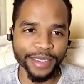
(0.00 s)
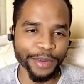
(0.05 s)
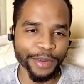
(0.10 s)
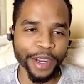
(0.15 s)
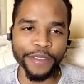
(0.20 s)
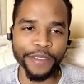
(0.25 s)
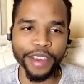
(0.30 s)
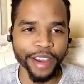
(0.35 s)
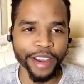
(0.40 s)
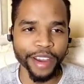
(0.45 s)

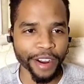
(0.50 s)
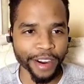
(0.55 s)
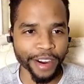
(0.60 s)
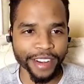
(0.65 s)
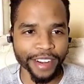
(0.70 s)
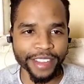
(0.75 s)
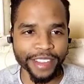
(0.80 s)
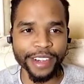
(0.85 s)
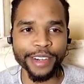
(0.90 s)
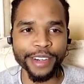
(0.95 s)
whatever they
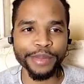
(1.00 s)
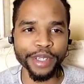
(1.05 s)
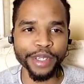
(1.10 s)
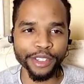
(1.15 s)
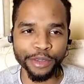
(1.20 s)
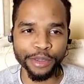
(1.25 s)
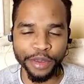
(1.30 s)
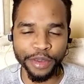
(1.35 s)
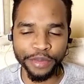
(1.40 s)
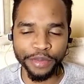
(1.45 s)
are, they're going to be a
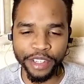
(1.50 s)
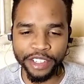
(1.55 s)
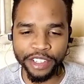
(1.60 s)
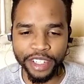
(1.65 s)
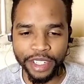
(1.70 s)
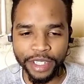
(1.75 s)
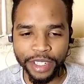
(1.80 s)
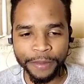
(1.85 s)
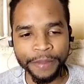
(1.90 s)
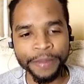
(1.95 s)
little bit
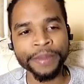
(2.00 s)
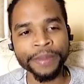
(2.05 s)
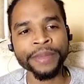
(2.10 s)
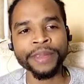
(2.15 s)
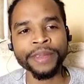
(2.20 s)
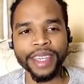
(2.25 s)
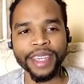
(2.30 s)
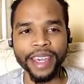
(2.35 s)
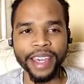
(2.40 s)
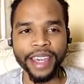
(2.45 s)
fishy,
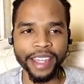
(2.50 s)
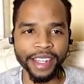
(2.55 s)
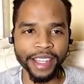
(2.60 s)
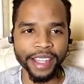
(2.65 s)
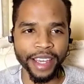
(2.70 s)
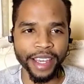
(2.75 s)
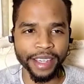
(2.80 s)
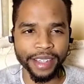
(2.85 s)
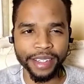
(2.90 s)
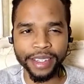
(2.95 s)
and
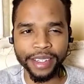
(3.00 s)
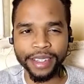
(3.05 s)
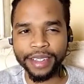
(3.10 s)
like,